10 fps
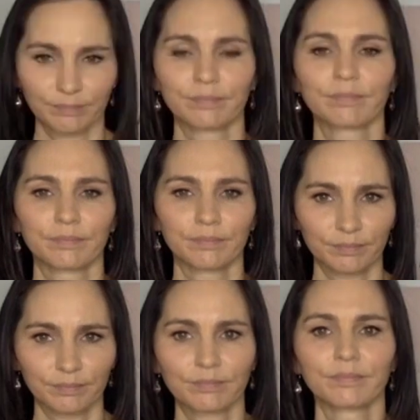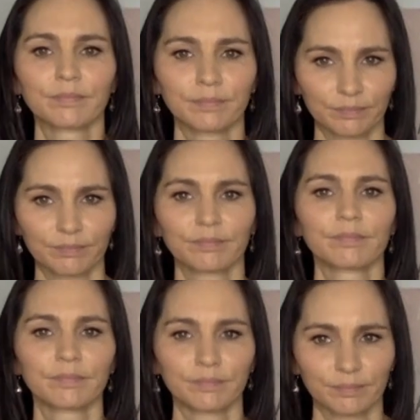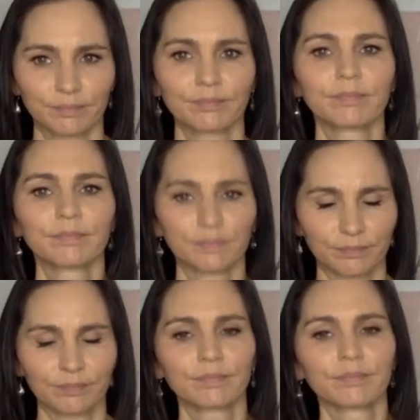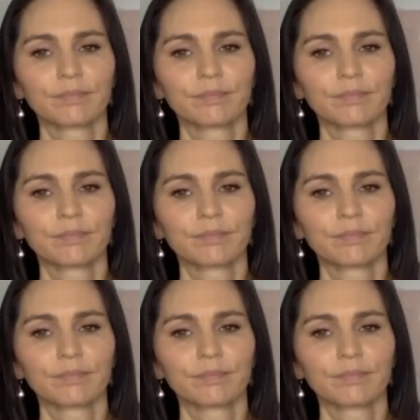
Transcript: They're already going to have a rough